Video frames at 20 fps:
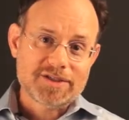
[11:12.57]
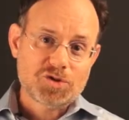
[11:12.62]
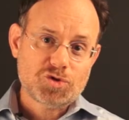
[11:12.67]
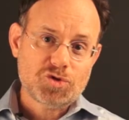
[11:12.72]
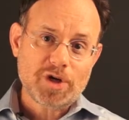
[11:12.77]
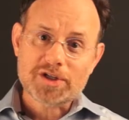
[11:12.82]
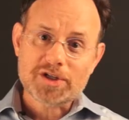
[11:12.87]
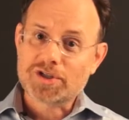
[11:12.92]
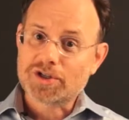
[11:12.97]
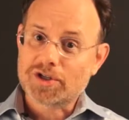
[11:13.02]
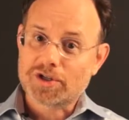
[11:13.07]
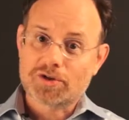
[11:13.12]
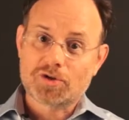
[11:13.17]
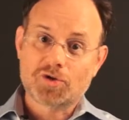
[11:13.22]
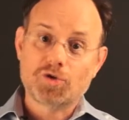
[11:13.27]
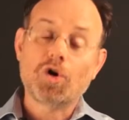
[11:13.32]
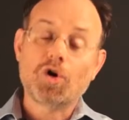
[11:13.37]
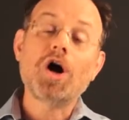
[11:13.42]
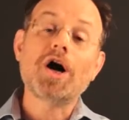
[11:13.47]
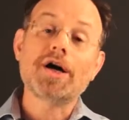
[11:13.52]
stretched
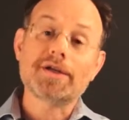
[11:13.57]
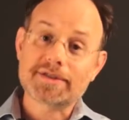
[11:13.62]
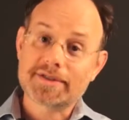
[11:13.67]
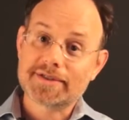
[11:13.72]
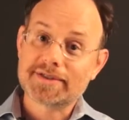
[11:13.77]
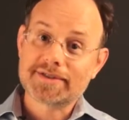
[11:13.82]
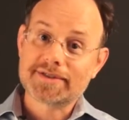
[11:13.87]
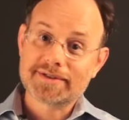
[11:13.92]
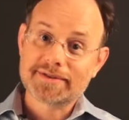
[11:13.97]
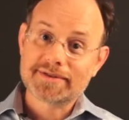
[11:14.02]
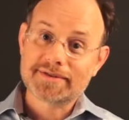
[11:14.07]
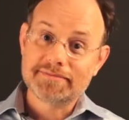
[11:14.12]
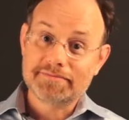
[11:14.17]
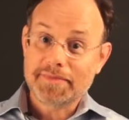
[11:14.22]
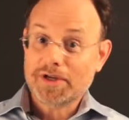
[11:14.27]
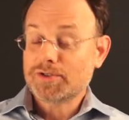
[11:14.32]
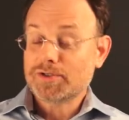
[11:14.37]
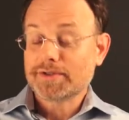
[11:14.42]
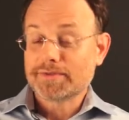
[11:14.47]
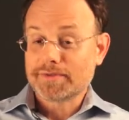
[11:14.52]
across
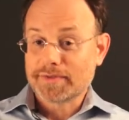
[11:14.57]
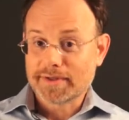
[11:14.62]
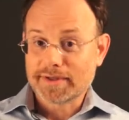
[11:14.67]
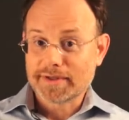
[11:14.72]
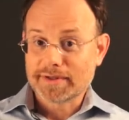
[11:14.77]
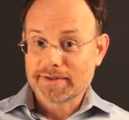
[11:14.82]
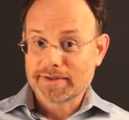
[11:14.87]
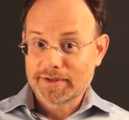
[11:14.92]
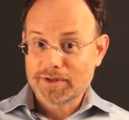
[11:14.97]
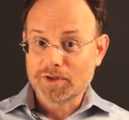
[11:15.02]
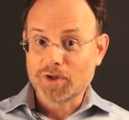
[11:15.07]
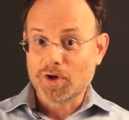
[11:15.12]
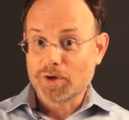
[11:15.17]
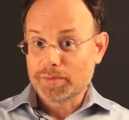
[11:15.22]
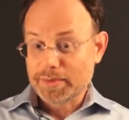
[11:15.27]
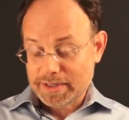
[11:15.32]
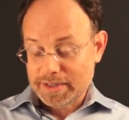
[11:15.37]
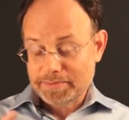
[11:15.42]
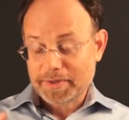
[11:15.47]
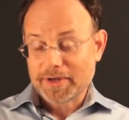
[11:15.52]
much of the
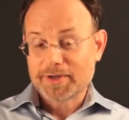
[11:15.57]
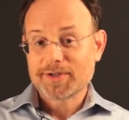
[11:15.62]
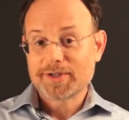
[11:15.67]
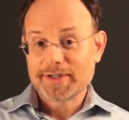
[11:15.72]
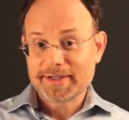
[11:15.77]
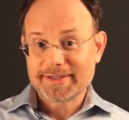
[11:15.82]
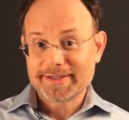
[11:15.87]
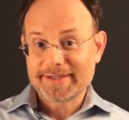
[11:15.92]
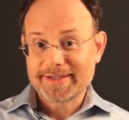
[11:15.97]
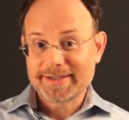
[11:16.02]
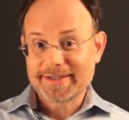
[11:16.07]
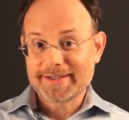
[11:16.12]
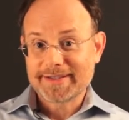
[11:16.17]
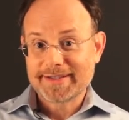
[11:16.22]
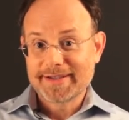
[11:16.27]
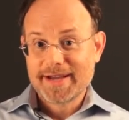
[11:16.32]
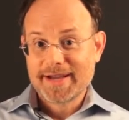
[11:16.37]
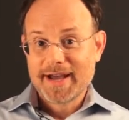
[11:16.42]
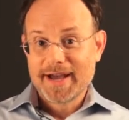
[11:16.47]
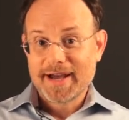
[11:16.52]
globe, especially
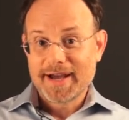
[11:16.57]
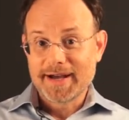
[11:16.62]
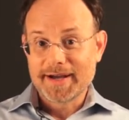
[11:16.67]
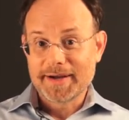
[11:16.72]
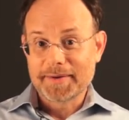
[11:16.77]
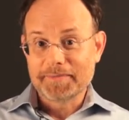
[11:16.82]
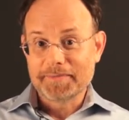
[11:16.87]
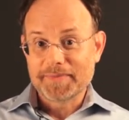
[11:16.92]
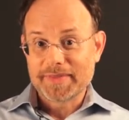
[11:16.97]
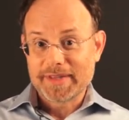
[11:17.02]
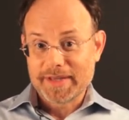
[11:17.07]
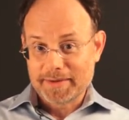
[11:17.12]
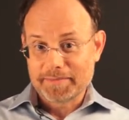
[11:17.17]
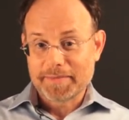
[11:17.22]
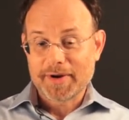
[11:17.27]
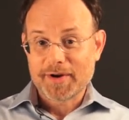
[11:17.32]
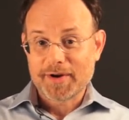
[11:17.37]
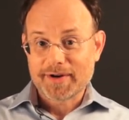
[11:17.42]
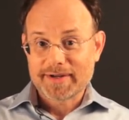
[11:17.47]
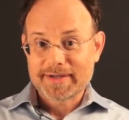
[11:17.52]
the
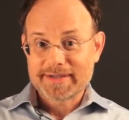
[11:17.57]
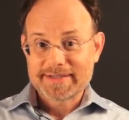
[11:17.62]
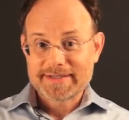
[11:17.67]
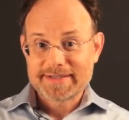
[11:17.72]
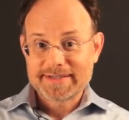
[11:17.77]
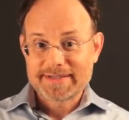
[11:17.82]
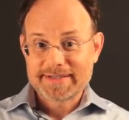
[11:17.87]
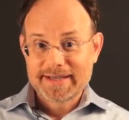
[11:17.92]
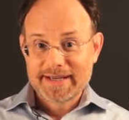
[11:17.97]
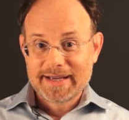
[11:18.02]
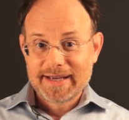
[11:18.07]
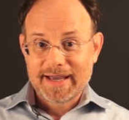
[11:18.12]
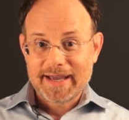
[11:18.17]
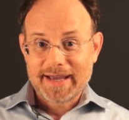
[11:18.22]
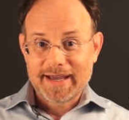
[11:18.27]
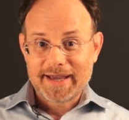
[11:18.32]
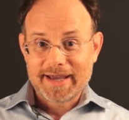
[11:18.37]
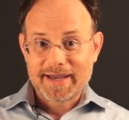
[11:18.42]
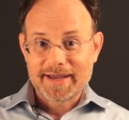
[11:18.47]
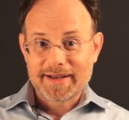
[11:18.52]
Americas,
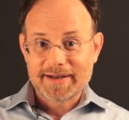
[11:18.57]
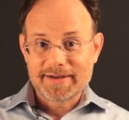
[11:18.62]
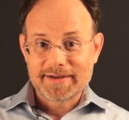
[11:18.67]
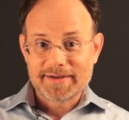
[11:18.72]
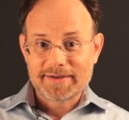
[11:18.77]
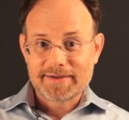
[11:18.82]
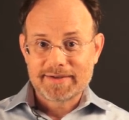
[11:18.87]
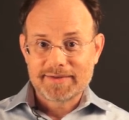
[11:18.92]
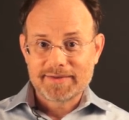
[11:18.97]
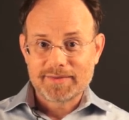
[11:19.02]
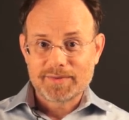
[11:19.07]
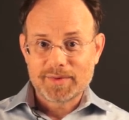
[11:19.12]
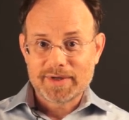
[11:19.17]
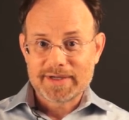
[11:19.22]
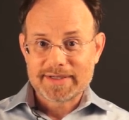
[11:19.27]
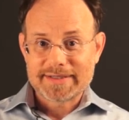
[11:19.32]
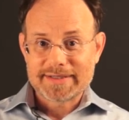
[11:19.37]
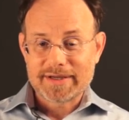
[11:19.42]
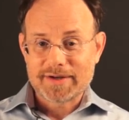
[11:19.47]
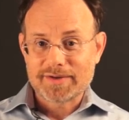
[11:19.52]
and
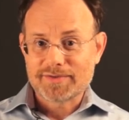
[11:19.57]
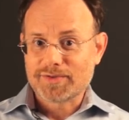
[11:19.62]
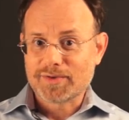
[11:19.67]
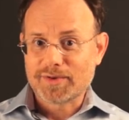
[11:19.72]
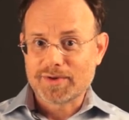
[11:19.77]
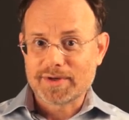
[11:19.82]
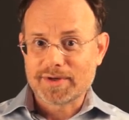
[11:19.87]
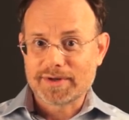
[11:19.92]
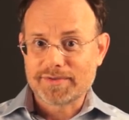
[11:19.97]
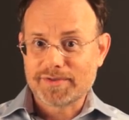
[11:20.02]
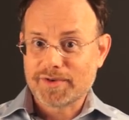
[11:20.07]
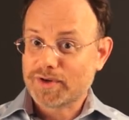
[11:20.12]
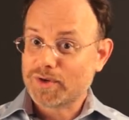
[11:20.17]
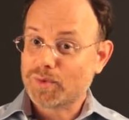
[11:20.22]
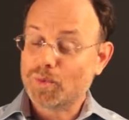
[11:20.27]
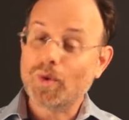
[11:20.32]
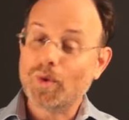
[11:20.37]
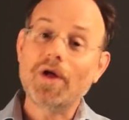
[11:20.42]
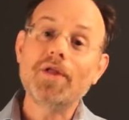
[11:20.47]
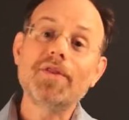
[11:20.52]
was therefore a
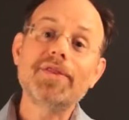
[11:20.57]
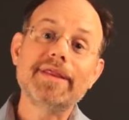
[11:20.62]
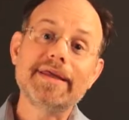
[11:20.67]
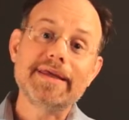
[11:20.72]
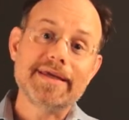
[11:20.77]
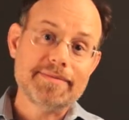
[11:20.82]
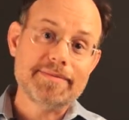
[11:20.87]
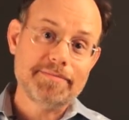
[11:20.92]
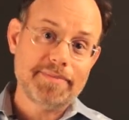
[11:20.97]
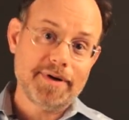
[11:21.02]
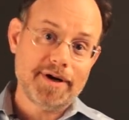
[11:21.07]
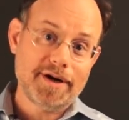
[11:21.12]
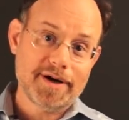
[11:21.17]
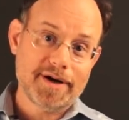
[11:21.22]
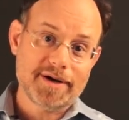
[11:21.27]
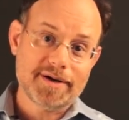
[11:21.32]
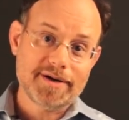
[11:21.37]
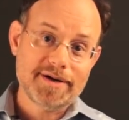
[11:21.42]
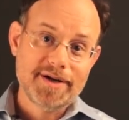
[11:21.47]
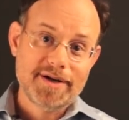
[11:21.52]
very wealthy
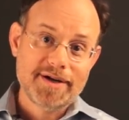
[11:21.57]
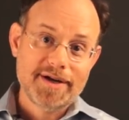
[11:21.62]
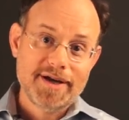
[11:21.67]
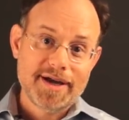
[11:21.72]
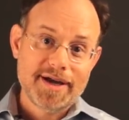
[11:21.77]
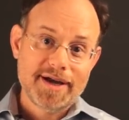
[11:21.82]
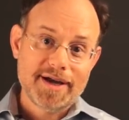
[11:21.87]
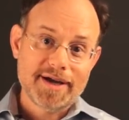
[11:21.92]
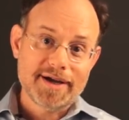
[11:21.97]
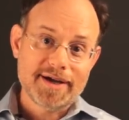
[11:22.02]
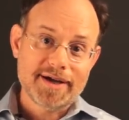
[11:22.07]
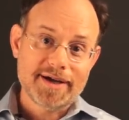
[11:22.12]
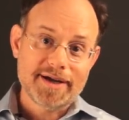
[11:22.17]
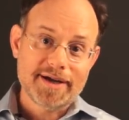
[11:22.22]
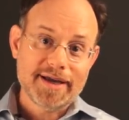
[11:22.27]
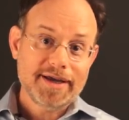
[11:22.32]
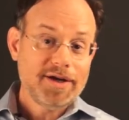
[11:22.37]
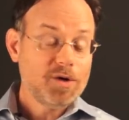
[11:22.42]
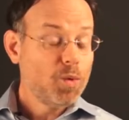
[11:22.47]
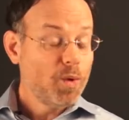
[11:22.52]
empire
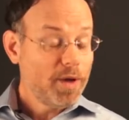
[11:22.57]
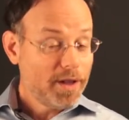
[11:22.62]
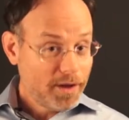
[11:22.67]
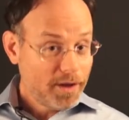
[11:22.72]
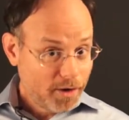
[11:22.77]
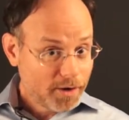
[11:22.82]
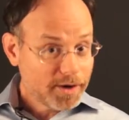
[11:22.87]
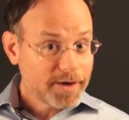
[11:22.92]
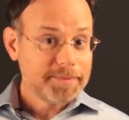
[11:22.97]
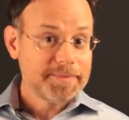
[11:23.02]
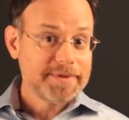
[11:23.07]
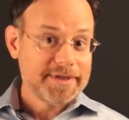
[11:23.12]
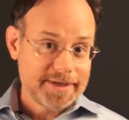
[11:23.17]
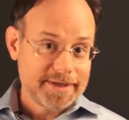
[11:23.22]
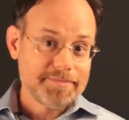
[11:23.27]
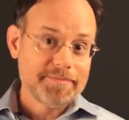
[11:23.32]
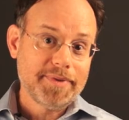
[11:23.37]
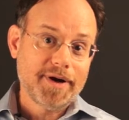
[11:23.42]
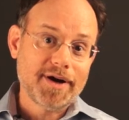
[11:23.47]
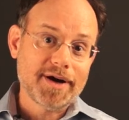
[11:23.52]
and a well-armed
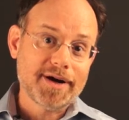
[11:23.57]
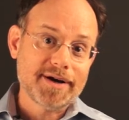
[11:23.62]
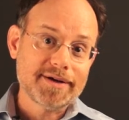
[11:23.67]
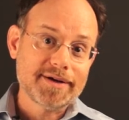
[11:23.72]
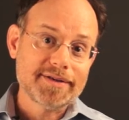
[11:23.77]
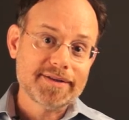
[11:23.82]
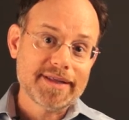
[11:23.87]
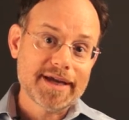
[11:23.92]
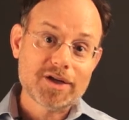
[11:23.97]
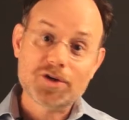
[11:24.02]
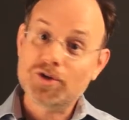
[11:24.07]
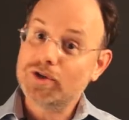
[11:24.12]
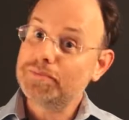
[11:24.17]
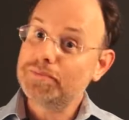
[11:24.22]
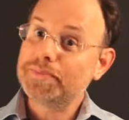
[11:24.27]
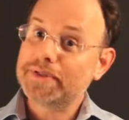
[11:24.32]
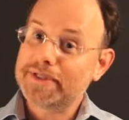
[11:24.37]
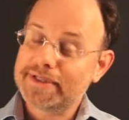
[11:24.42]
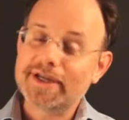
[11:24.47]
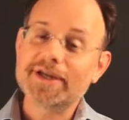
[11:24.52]
empire that
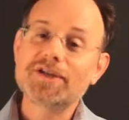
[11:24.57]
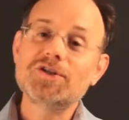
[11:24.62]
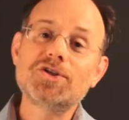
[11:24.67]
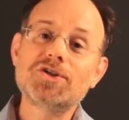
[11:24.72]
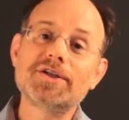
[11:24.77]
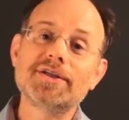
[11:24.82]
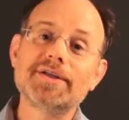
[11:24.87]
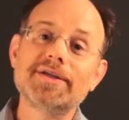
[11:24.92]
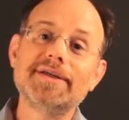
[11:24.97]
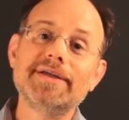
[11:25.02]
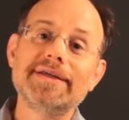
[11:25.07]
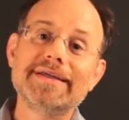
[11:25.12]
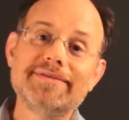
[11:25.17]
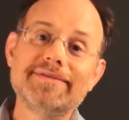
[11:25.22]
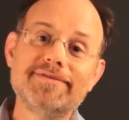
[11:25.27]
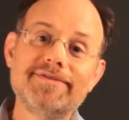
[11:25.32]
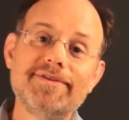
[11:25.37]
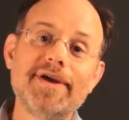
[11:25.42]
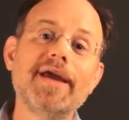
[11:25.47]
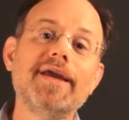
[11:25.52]
could potentially
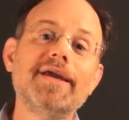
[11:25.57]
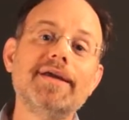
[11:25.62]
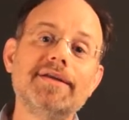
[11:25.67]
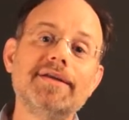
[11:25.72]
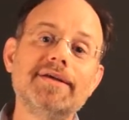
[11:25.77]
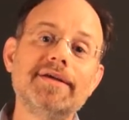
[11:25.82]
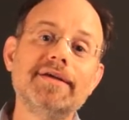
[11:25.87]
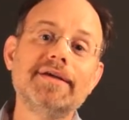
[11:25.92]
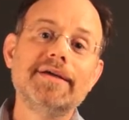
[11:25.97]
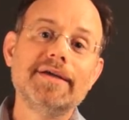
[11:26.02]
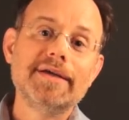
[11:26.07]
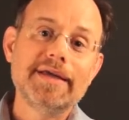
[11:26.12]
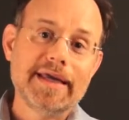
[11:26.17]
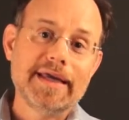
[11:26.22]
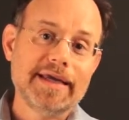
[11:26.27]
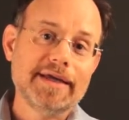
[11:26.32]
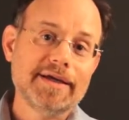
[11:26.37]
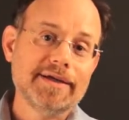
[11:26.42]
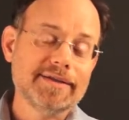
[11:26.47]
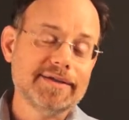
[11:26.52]
invade
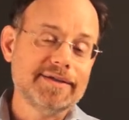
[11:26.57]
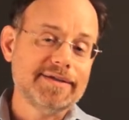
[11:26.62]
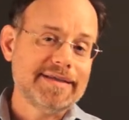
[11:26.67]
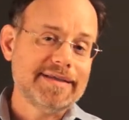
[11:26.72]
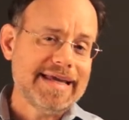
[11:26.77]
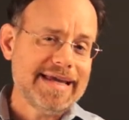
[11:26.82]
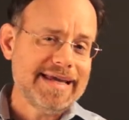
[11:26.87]
England.